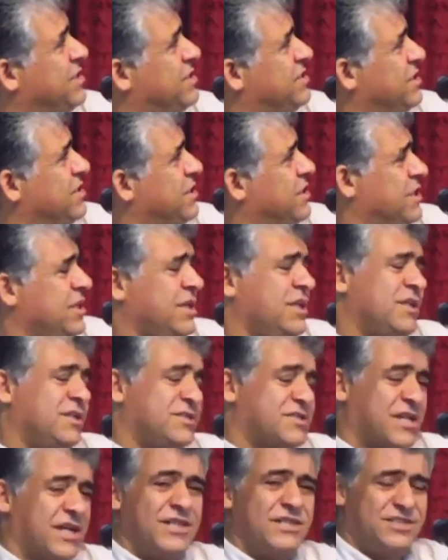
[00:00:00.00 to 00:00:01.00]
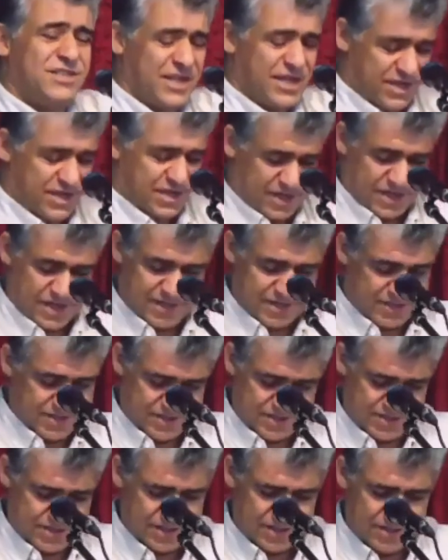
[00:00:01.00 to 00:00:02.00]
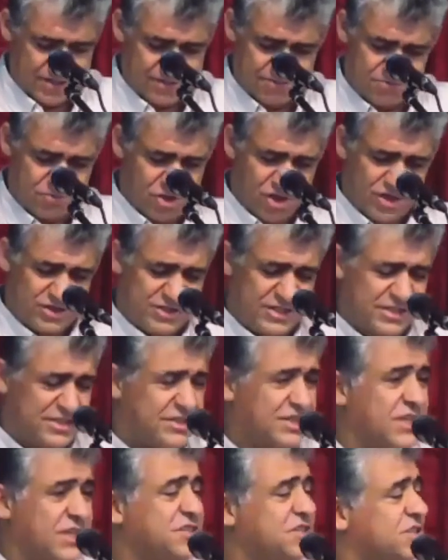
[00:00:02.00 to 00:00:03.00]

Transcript: he is cancer and in the last stage.